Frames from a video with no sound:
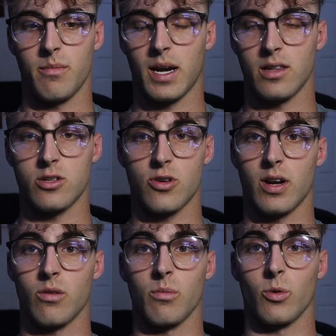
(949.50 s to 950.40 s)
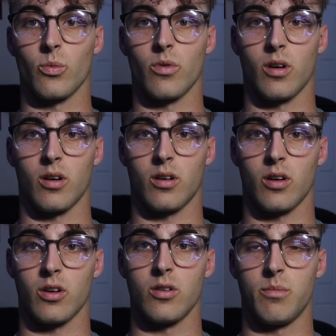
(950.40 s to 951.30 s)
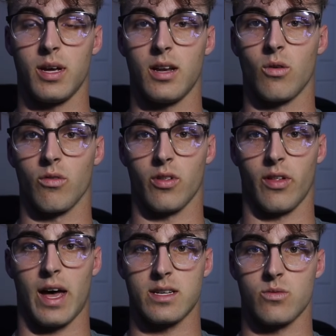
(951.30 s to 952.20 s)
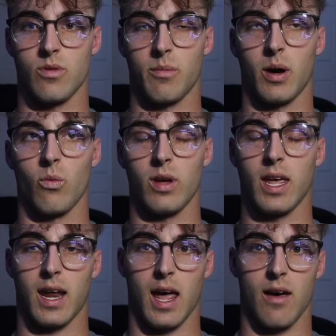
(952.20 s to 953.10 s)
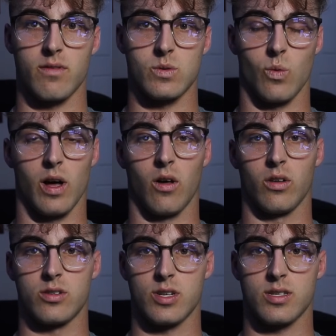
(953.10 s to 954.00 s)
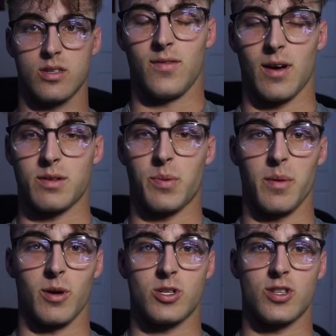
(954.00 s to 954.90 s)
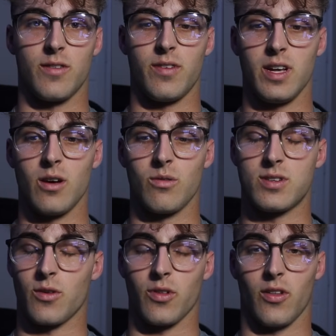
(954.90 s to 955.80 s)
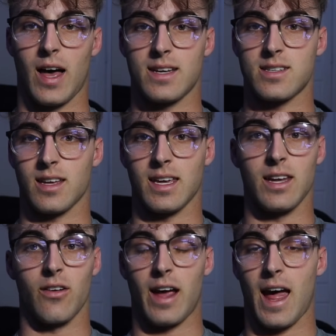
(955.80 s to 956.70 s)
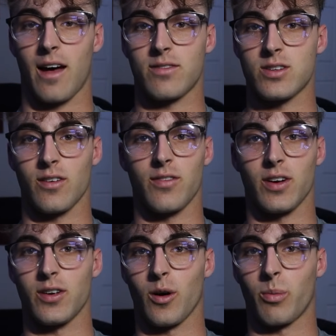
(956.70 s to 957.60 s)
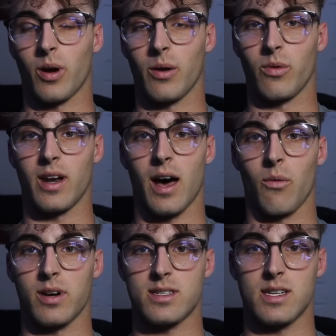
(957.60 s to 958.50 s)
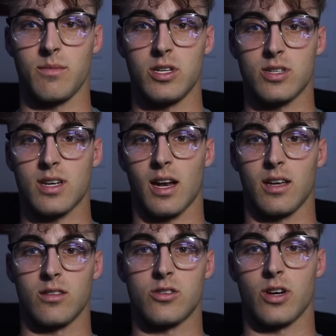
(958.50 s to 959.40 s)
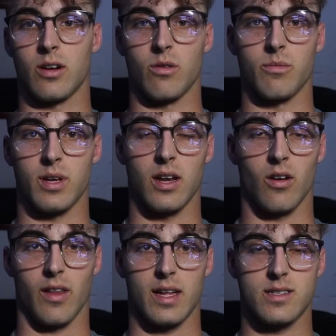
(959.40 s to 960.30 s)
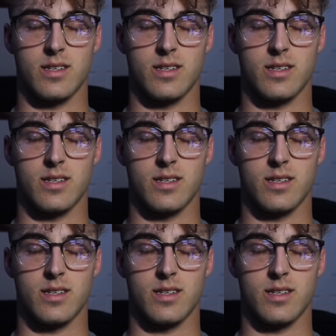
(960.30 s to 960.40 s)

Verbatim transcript: been in the training room uh, a, good bit over the last about week and a half as well and just that was pretty much the videos over the last like year and a half so i figured y'all probably would not want to see me just kind of in the training room getting all that